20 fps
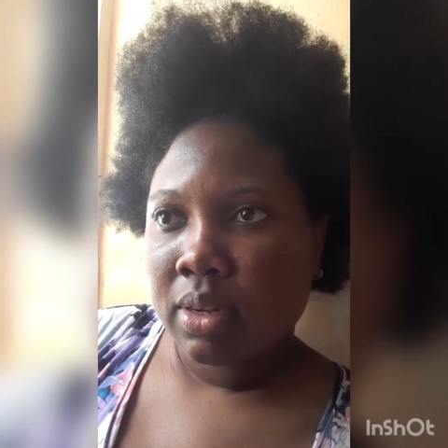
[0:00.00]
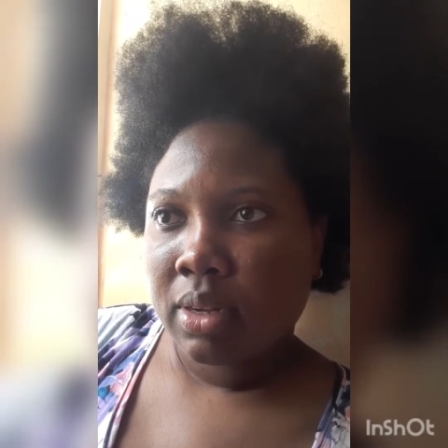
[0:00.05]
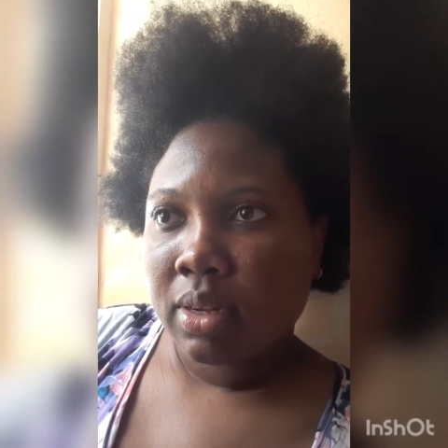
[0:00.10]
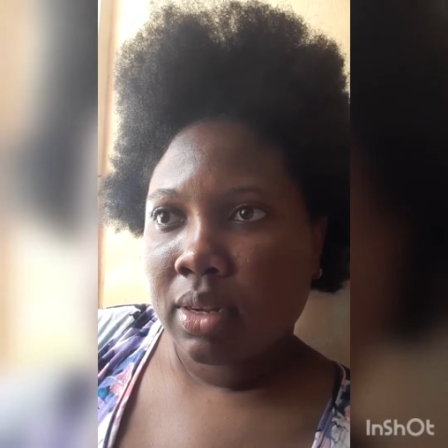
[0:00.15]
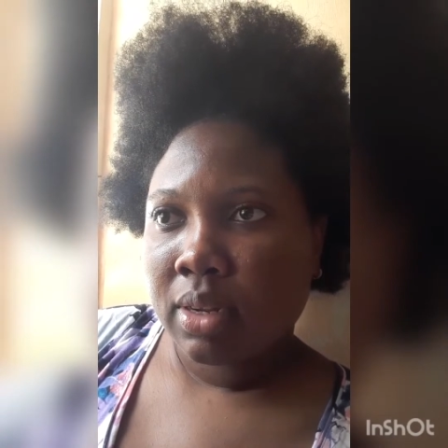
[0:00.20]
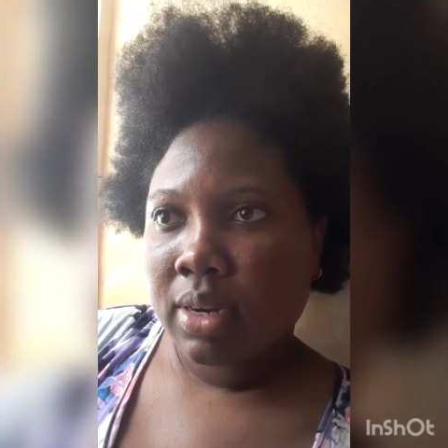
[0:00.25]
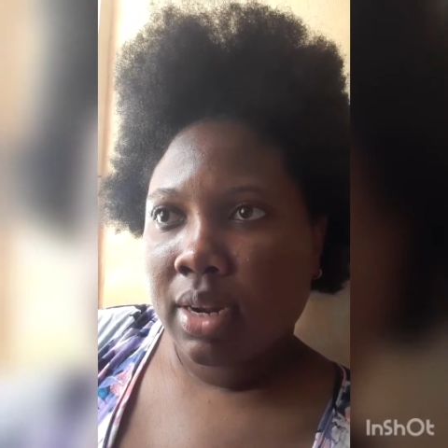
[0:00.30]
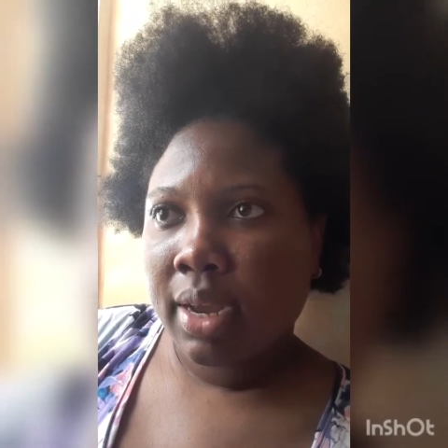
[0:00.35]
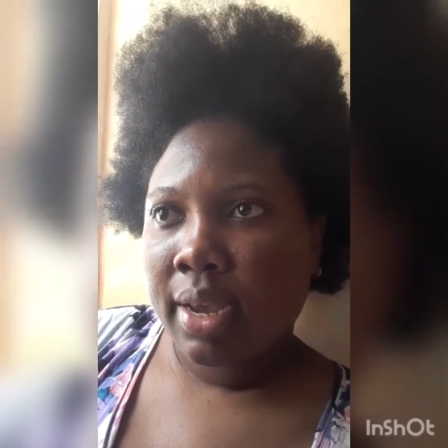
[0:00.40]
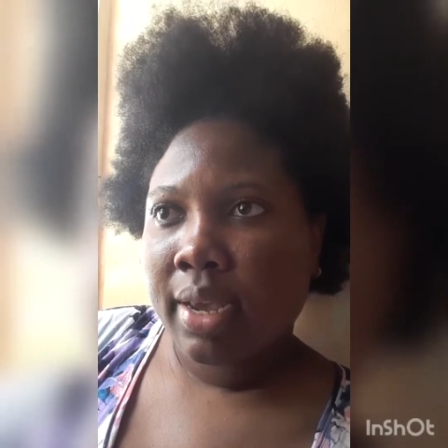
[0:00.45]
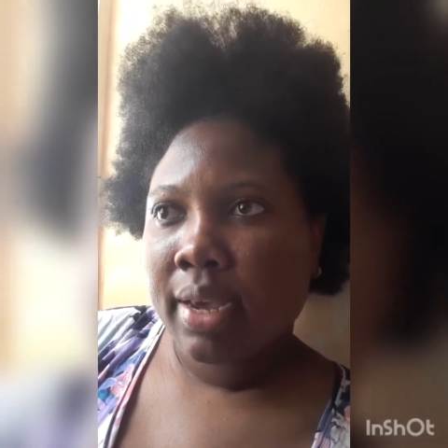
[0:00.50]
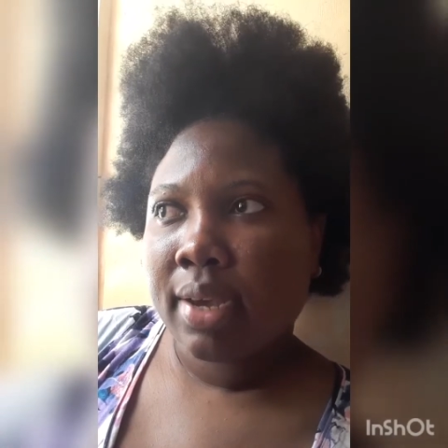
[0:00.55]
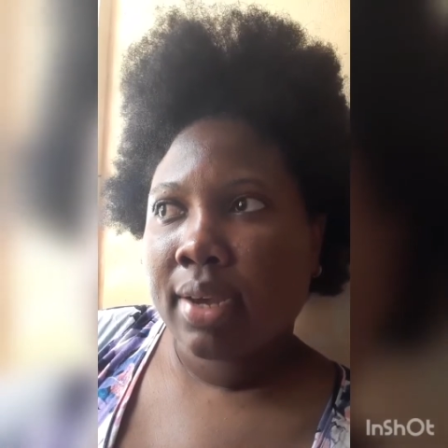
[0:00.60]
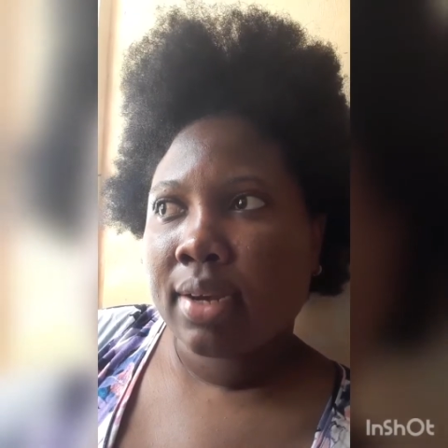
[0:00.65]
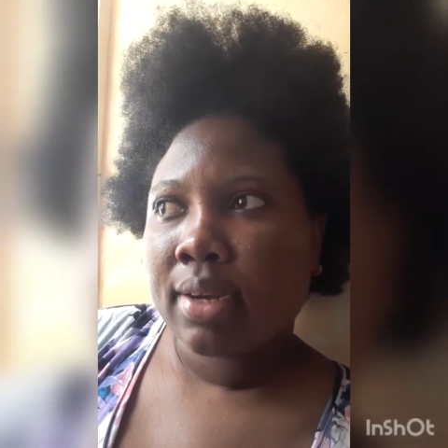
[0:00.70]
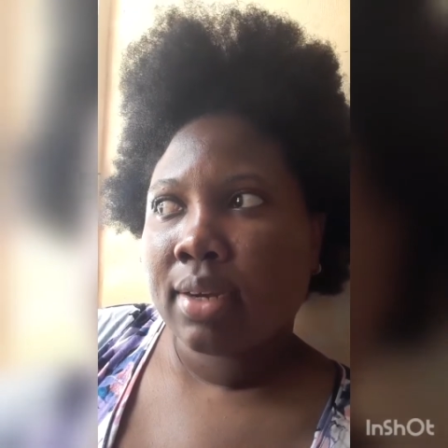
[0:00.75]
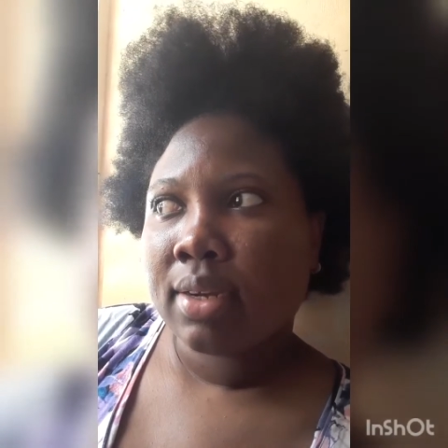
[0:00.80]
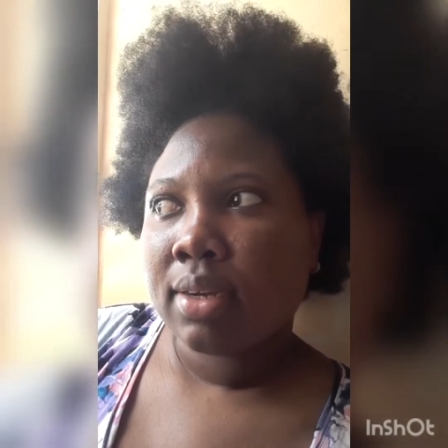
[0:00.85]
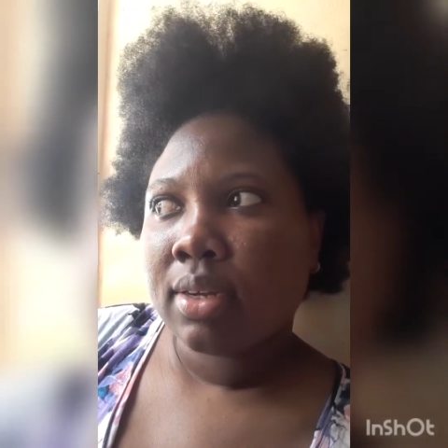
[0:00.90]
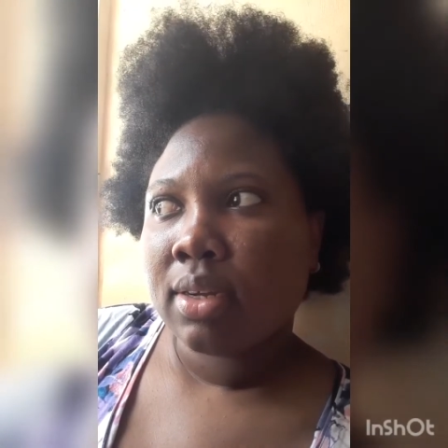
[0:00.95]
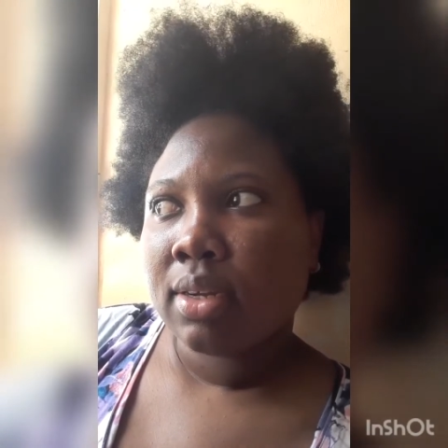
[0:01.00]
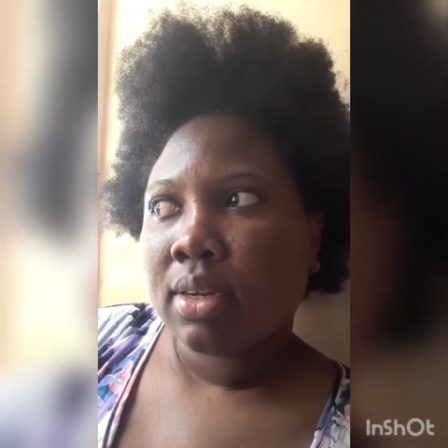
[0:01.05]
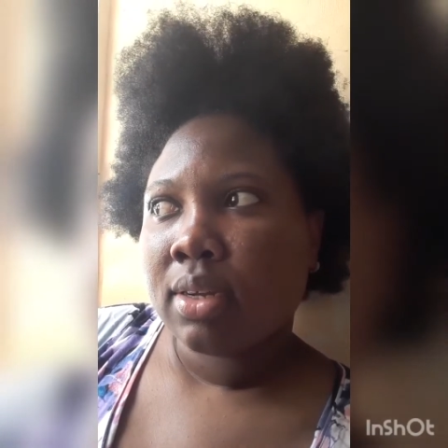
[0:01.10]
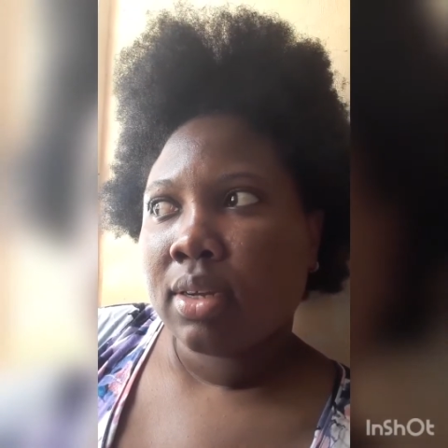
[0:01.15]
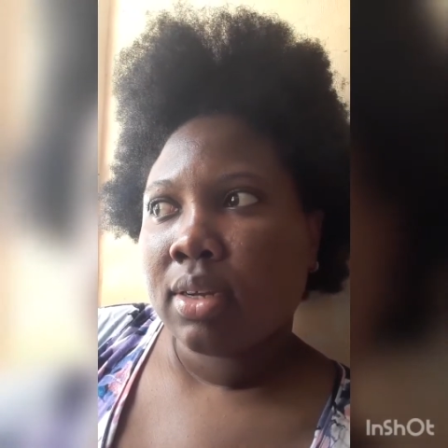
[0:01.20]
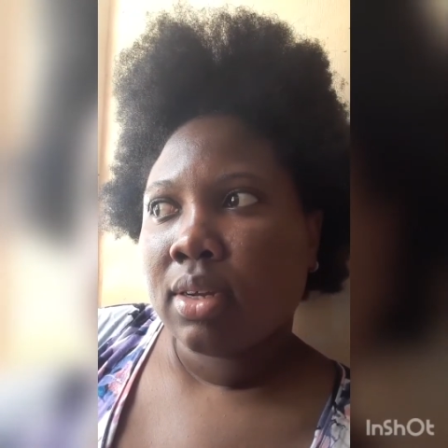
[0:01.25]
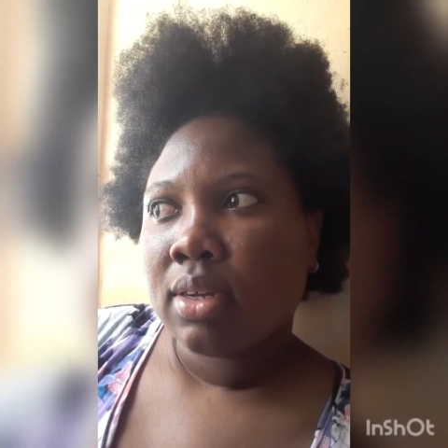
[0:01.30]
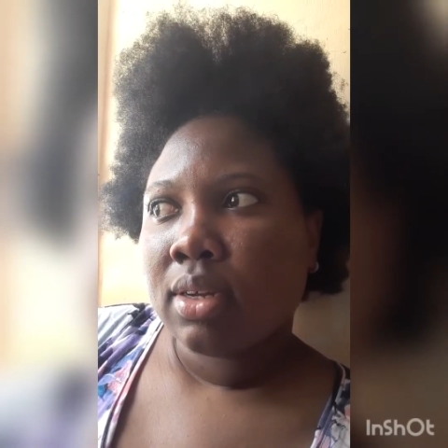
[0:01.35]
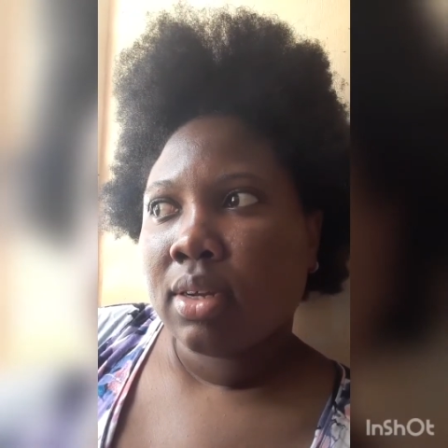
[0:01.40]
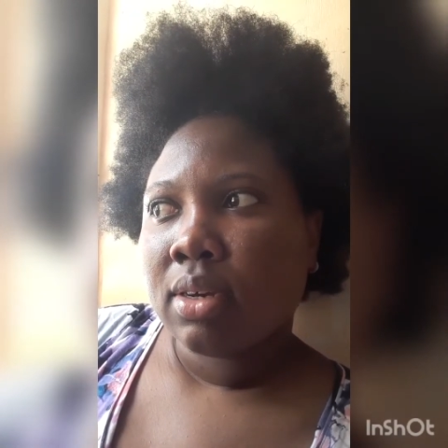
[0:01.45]
Like,
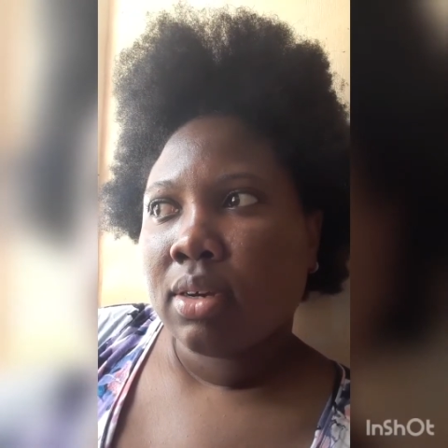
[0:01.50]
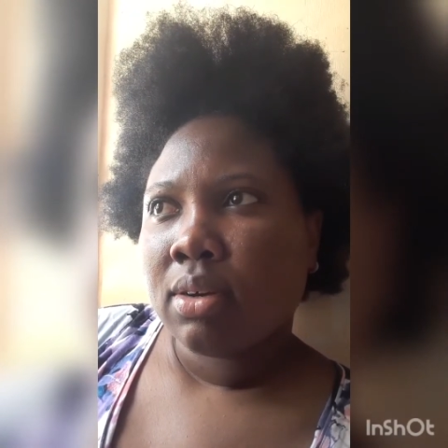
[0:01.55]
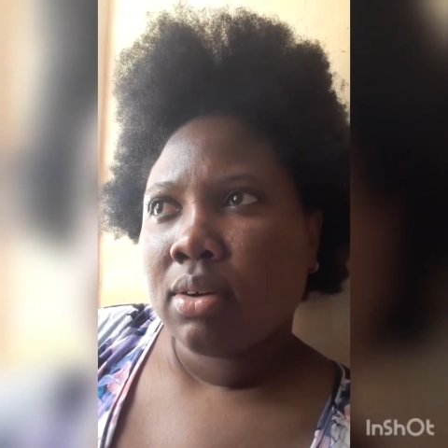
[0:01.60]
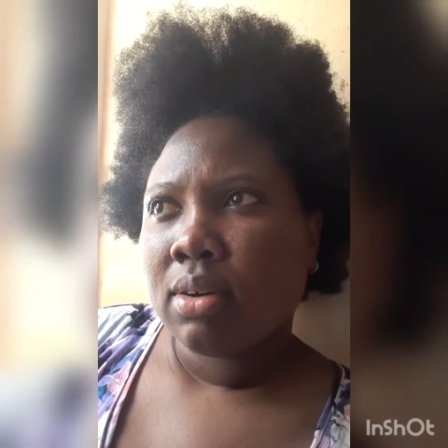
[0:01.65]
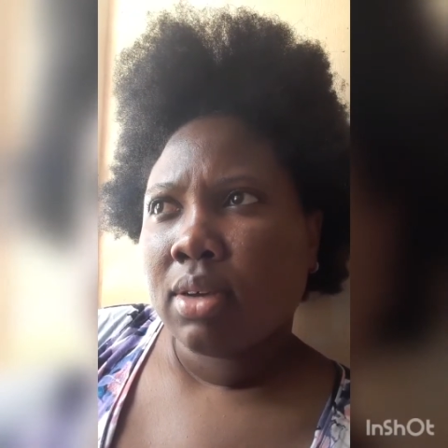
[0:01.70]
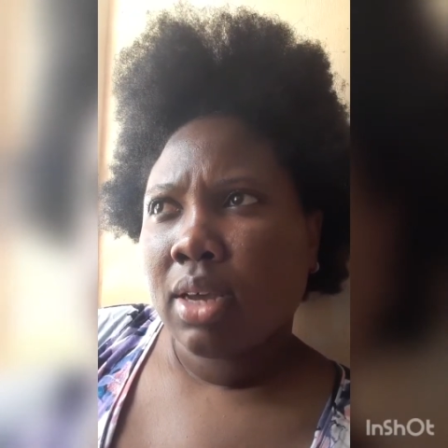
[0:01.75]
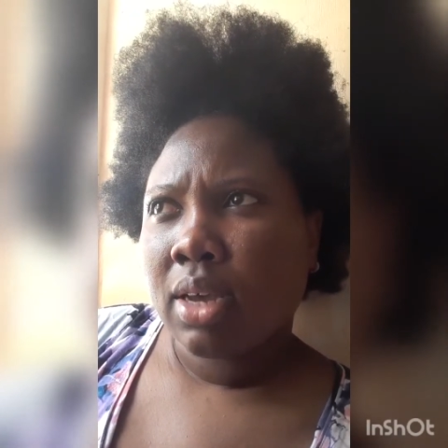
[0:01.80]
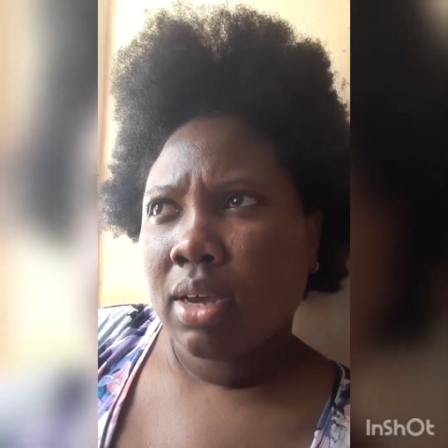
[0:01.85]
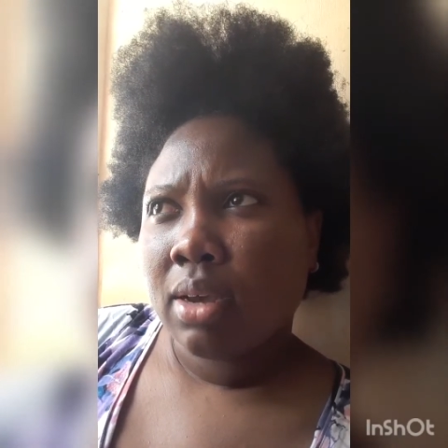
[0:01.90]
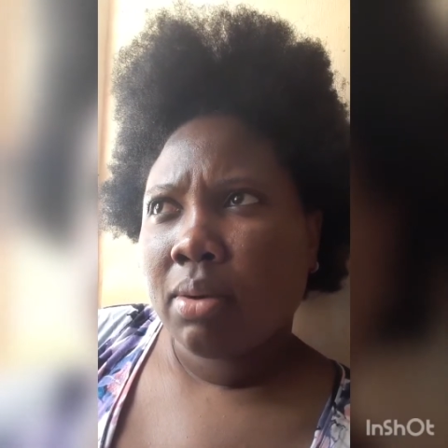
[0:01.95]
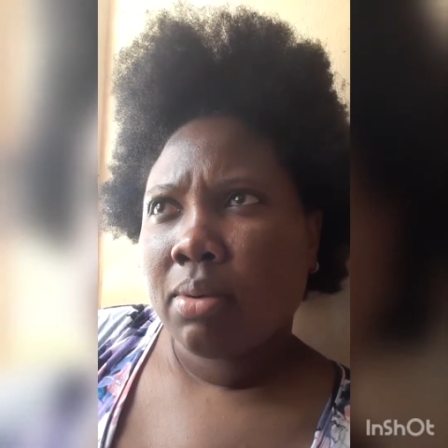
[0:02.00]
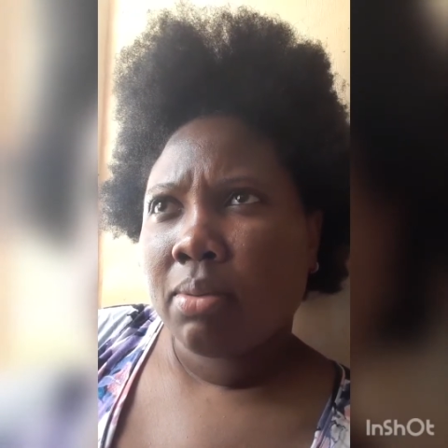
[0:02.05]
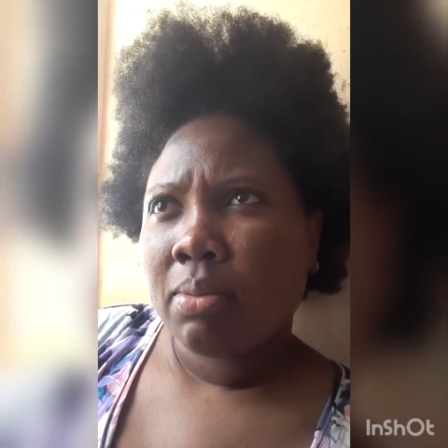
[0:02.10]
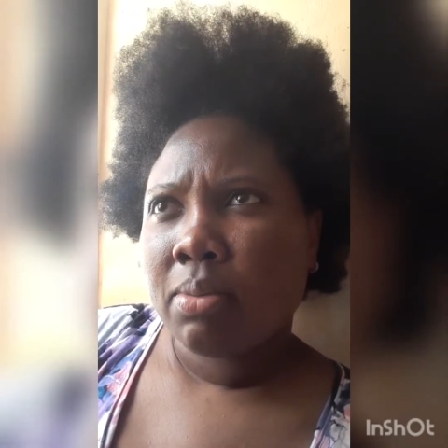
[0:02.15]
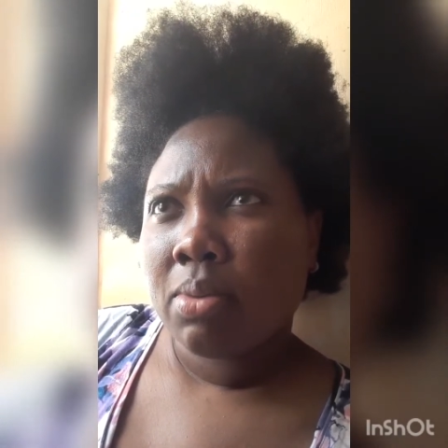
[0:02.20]
yeah,